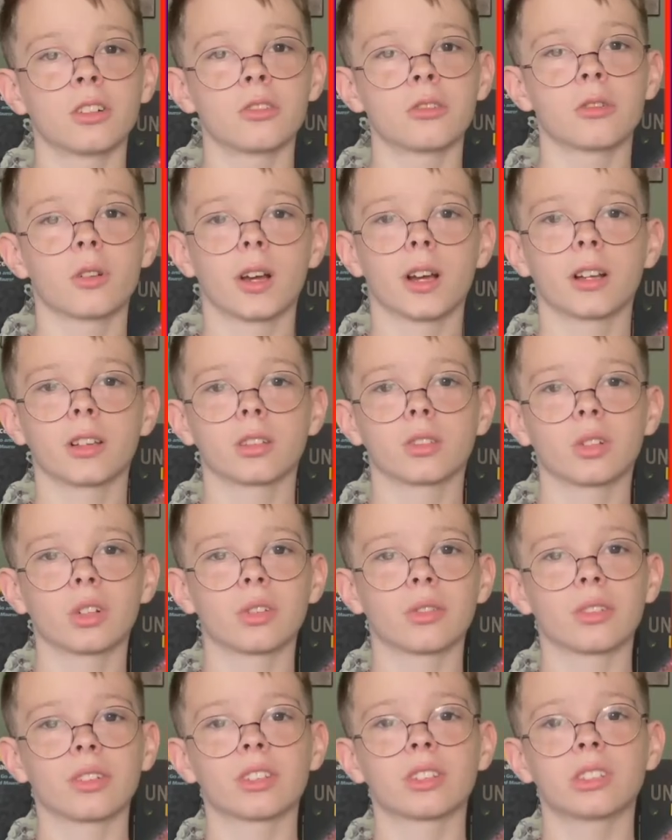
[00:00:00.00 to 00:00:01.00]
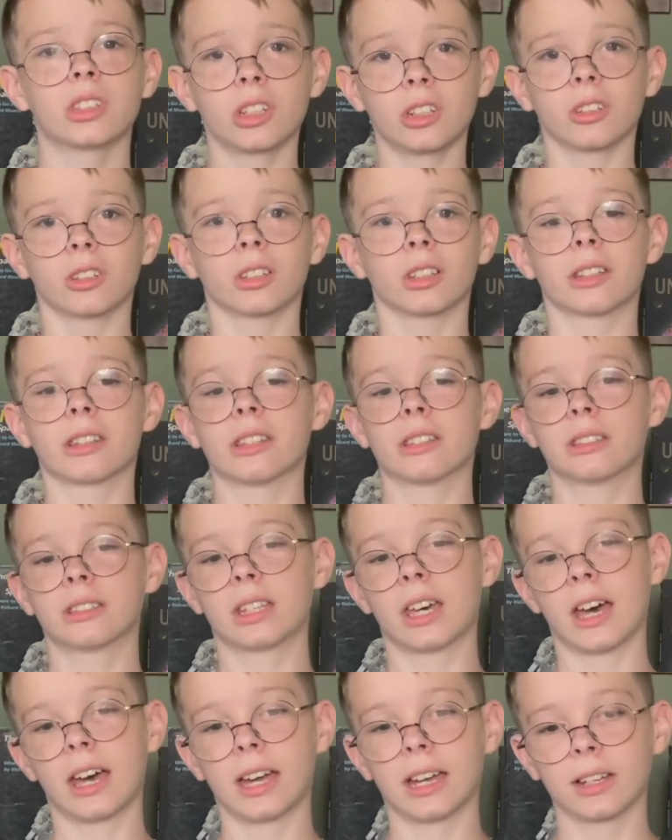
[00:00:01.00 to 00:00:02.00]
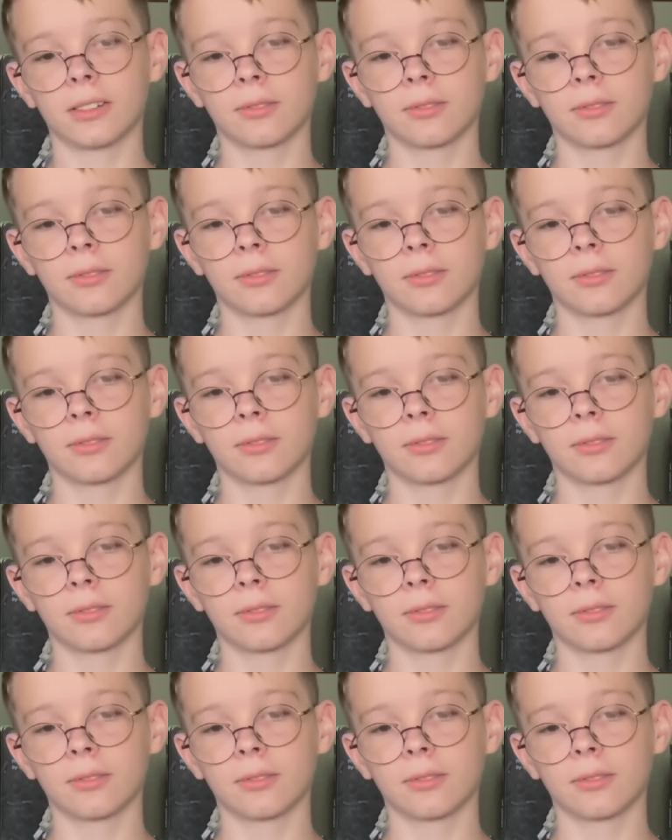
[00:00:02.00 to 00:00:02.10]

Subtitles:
drawing sort of a circle in the sky.